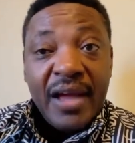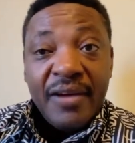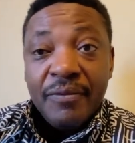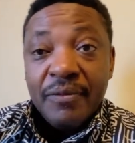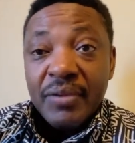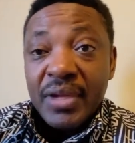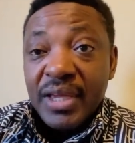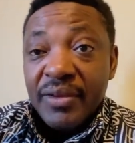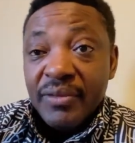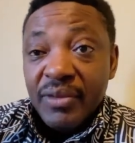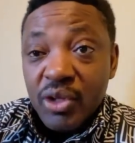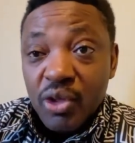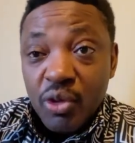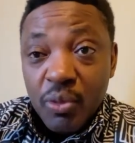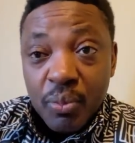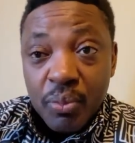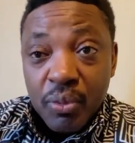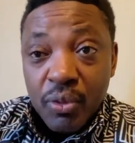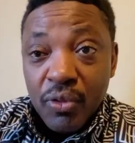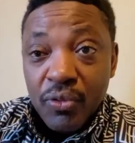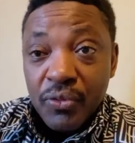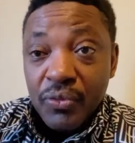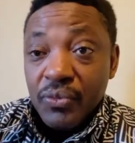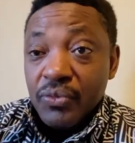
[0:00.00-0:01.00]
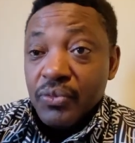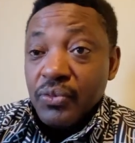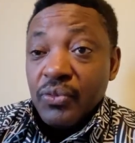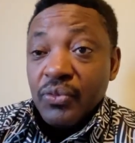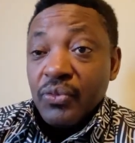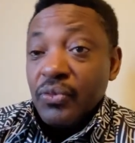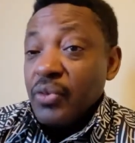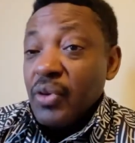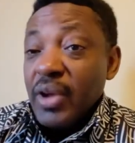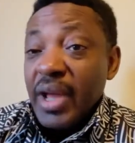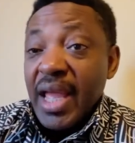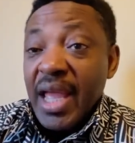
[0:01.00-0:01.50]
I've given you proof
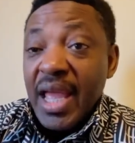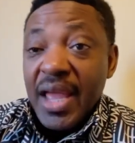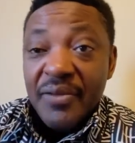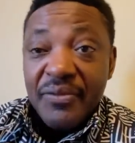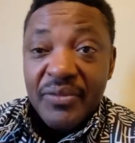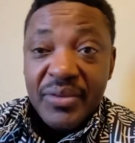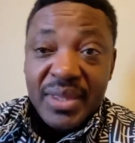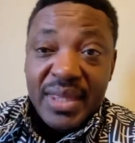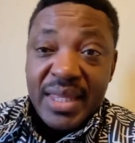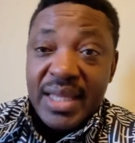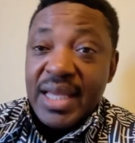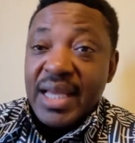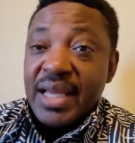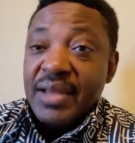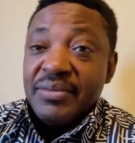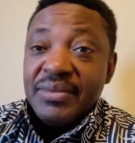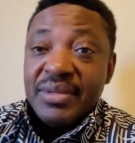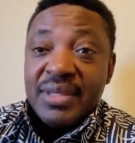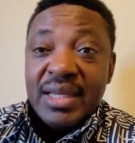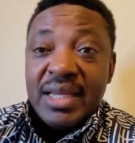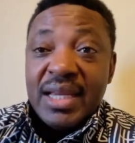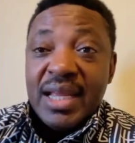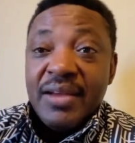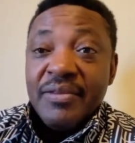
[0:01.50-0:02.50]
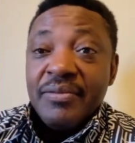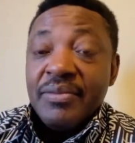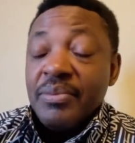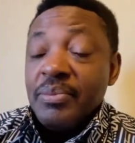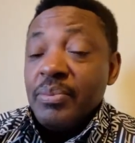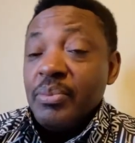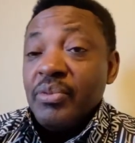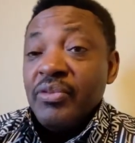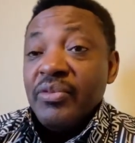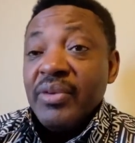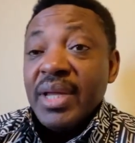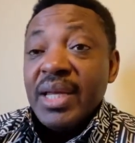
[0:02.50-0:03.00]
for everything I've said.
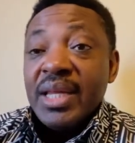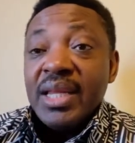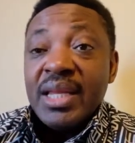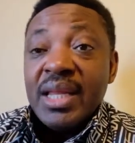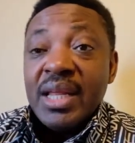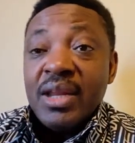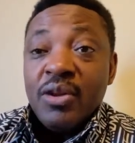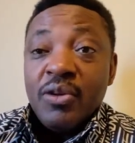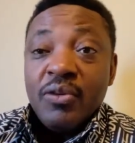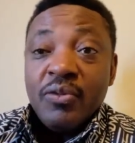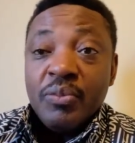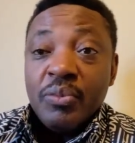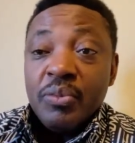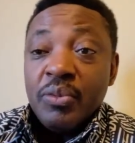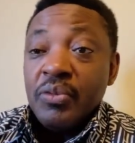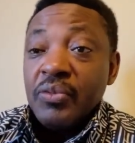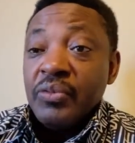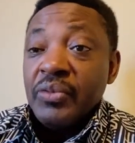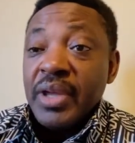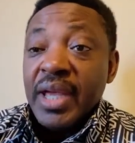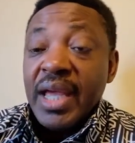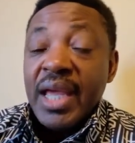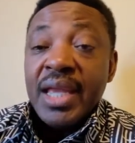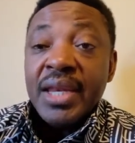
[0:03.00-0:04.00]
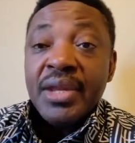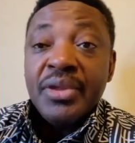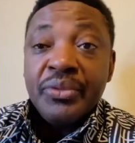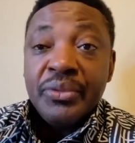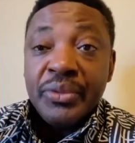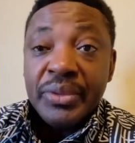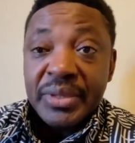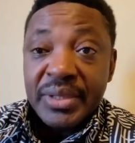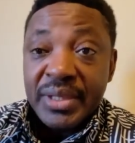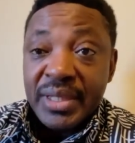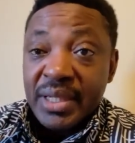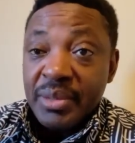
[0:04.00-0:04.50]
I've provided enough proof for
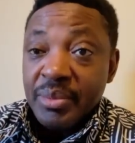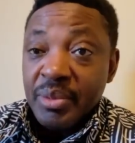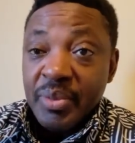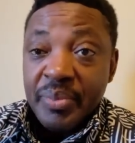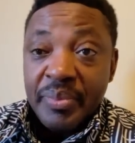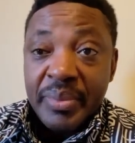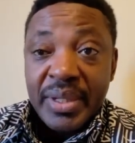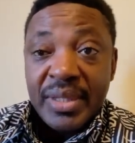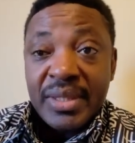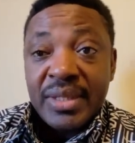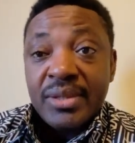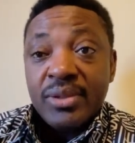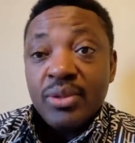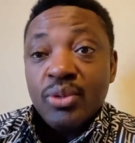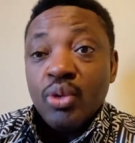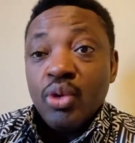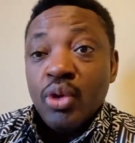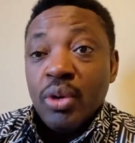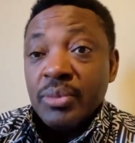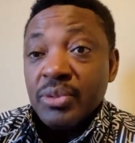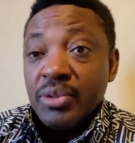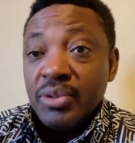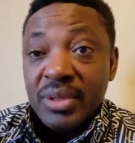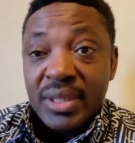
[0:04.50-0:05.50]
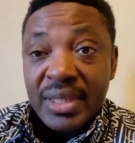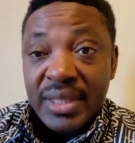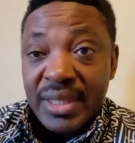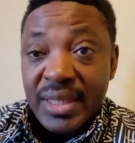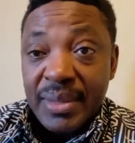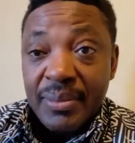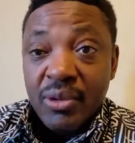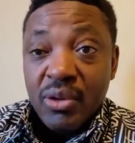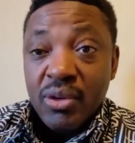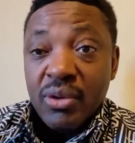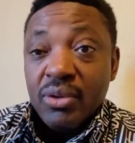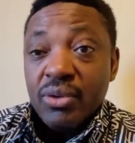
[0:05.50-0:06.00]
any reasonable person to come to
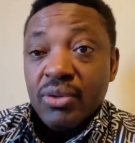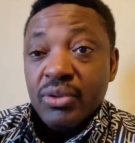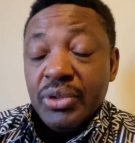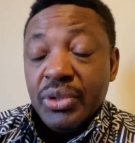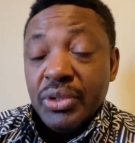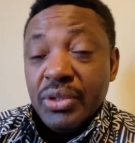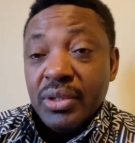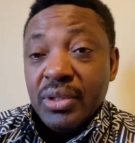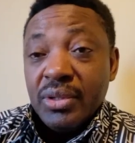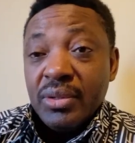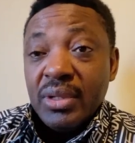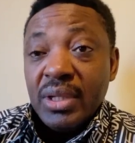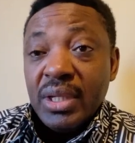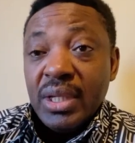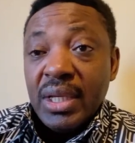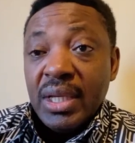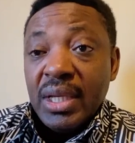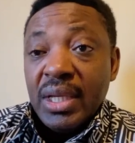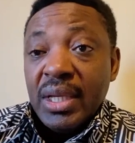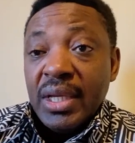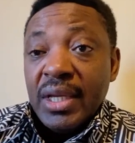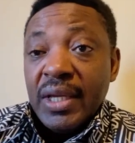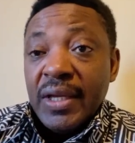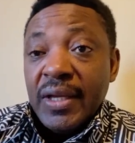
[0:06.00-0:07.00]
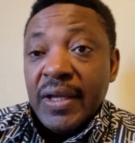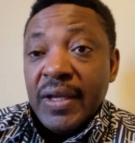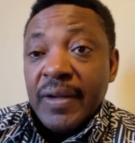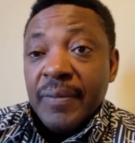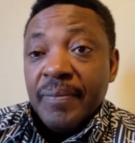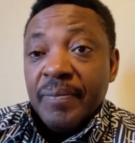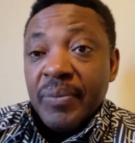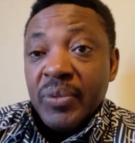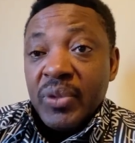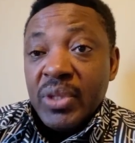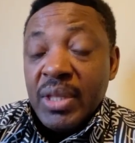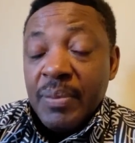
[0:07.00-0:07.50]
the same conclusion.
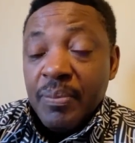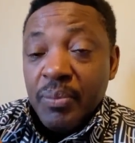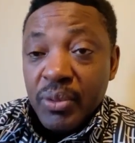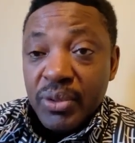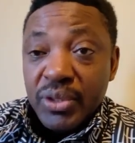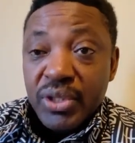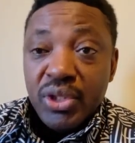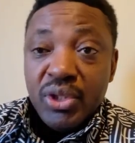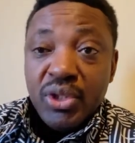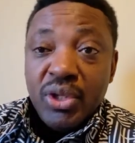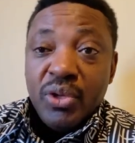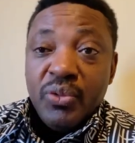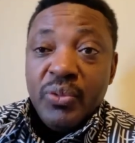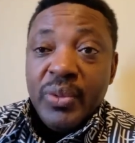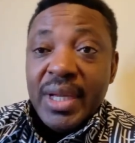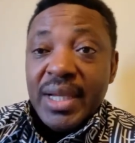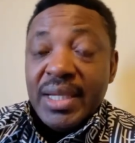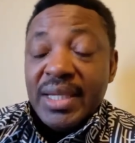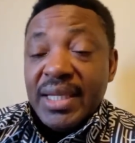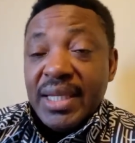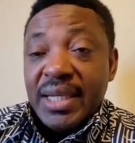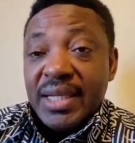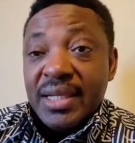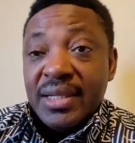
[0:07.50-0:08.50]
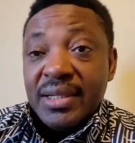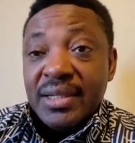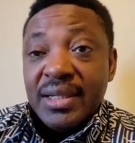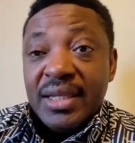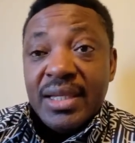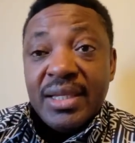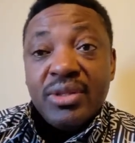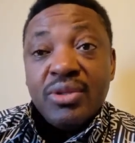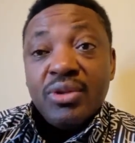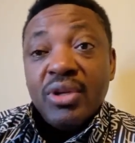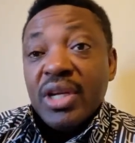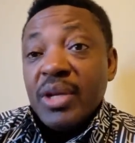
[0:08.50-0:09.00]
The position we are
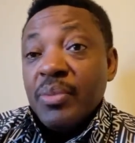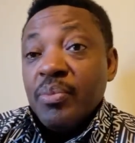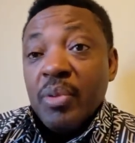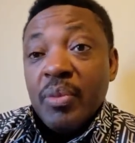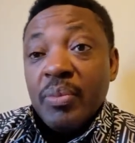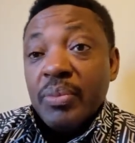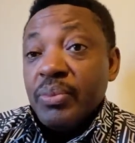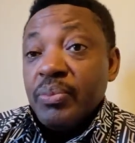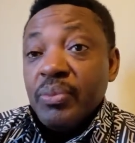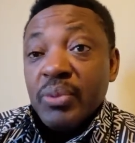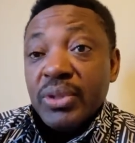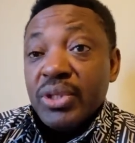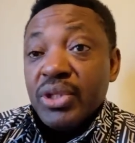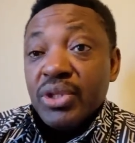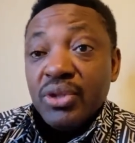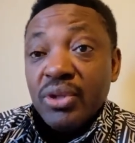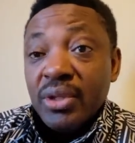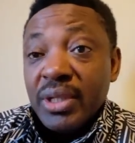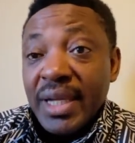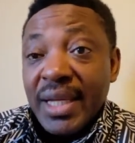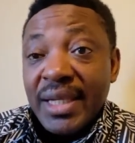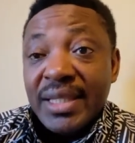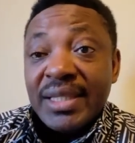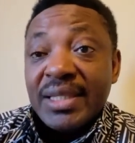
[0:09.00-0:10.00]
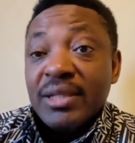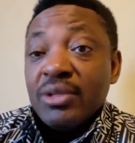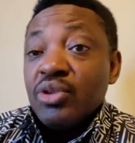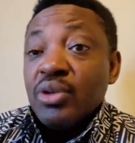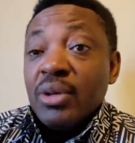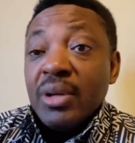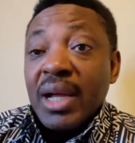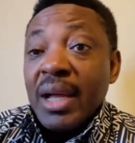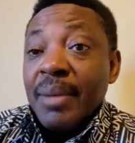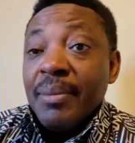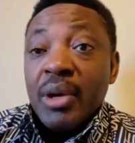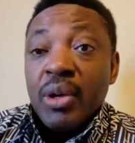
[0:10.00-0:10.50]
taking is not a position that
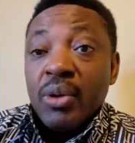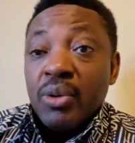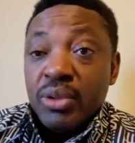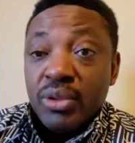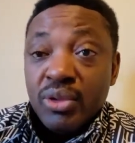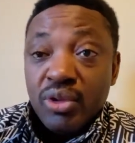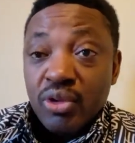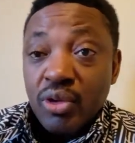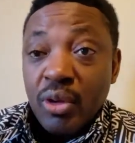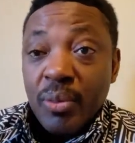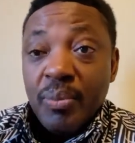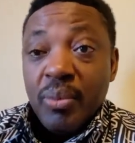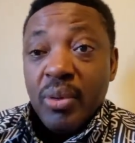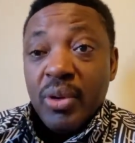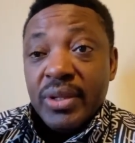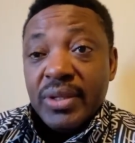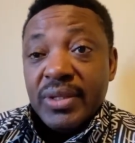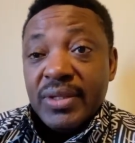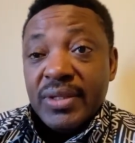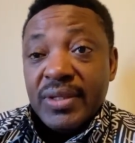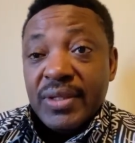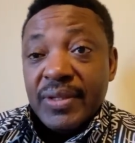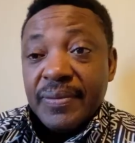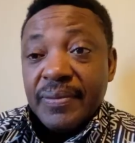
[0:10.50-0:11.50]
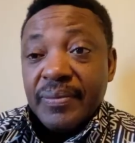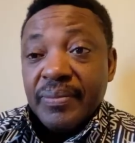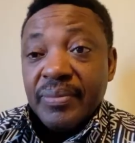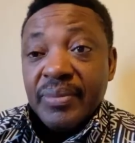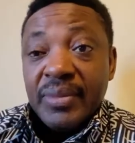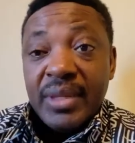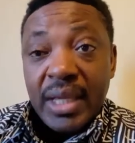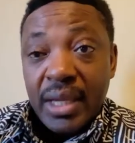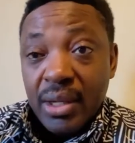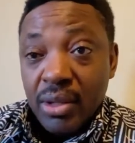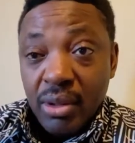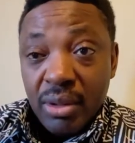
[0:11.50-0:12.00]
Cameroon supports.
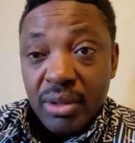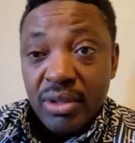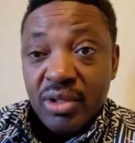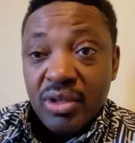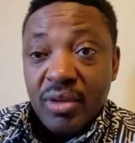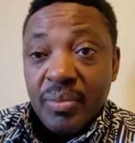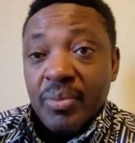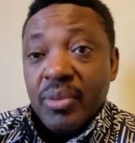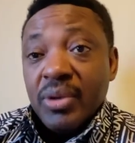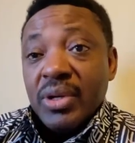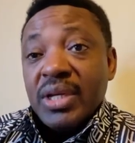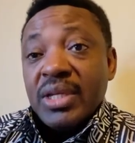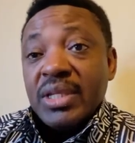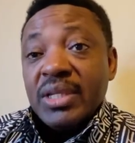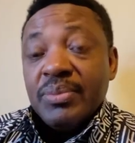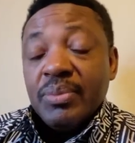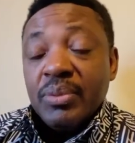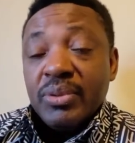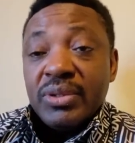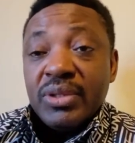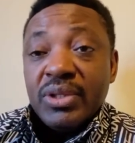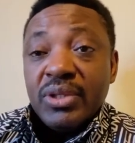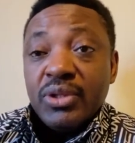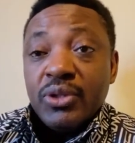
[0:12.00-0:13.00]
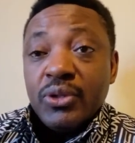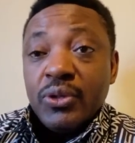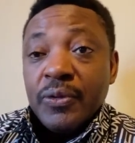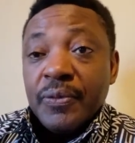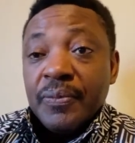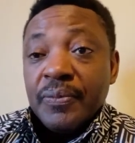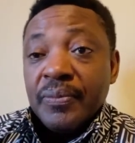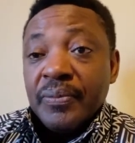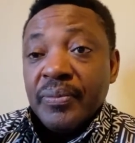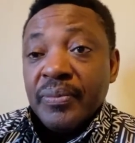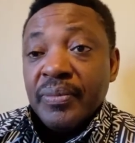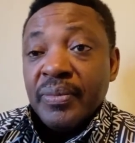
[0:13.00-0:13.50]
They don't support this
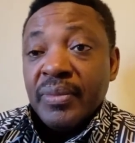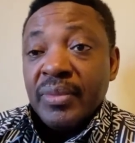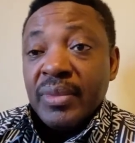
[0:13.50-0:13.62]
position.